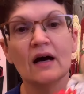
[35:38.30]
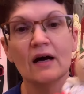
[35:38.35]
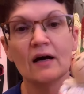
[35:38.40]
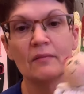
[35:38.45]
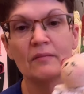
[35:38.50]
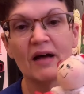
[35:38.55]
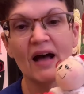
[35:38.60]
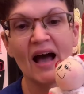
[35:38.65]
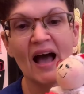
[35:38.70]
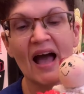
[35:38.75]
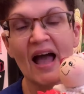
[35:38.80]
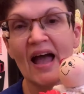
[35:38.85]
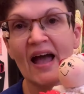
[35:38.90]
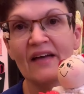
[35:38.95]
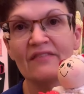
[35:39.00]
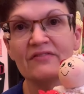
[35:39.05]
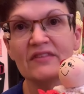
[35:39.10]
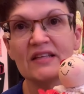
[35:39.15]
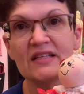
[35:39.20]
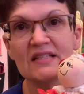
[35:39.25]
I
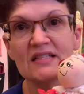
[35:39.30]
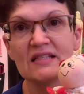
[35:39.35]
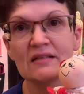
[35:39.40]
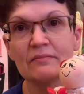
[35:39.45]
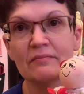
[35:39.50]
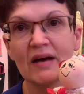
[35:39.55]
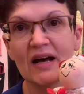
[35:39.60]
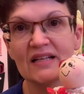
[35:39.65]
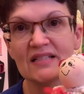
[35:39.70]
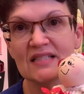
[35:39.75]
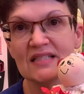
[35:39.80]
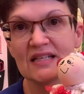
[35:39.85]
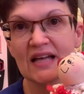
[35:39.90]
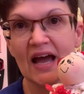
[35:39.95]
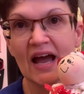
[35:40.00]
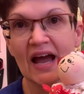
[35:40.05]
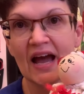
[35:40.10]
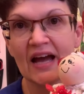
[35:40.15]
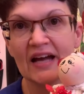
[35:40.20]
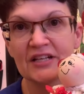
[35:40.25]
had this in my
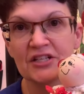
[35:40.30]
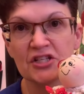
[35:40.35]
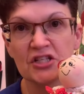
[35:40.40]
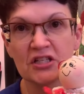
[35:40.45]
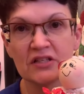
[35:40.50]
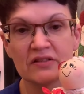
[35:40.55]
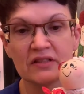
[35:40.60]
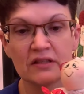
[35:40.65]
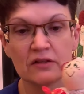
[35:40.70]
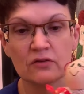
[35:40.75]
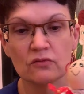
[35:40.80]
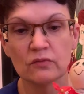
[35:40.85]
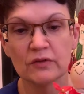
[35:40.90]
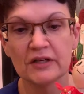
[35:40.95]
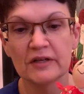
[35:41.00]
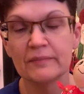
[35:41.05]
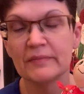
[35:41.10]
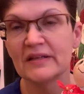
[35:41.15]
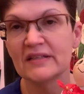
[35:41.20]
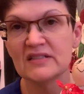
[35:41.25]
stash and then the
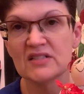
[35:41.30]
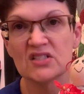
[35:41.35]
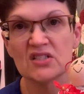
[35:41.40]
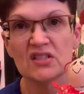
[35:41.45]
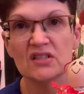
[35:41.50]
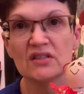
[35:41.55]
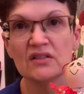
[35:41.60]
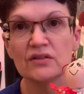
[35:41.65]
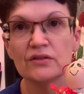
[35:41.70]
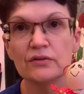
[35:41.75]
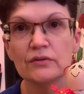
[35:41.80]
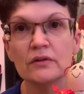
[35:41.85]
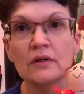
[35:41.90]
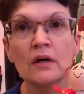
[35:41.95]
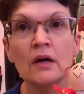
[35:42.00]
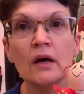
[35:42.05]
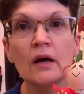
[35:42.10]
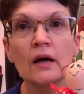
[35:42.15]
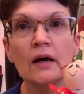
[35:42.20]
ribbon too.